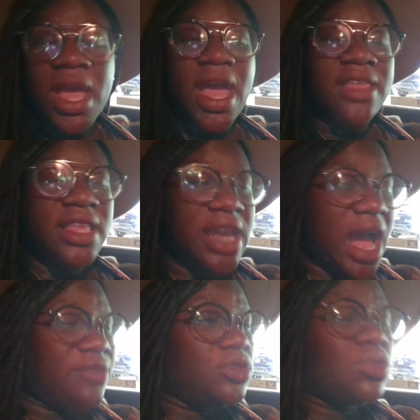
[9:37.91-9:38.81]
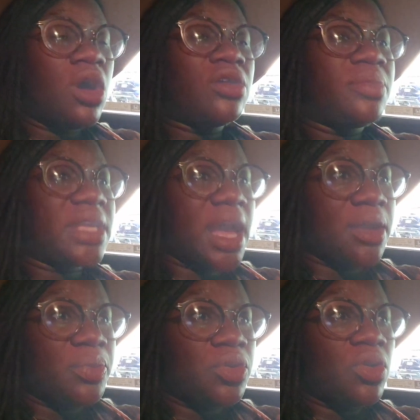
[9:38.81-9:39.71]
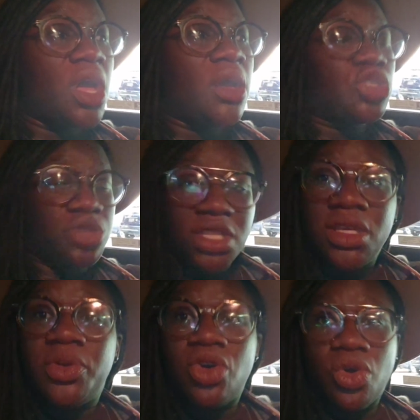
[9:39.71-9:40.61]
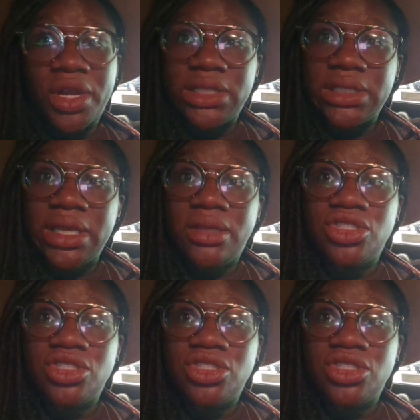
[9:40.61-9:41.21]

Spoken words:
And then after you hold them accountable, treat them accordingly.